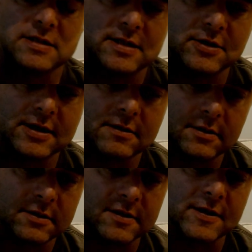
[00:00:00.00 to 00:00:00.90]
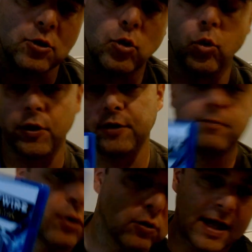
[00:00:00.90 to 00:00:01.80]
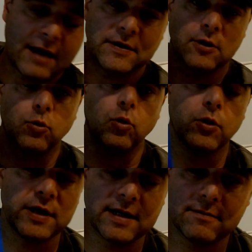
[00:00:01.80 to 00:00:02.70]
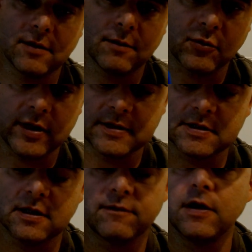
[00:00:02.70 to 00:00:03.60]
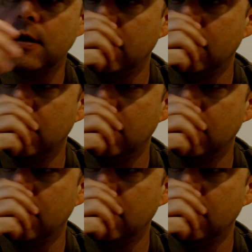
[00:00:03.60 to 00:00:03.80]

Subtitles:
and then you get to their core, and you pull out their core, and you get upgrade stuff.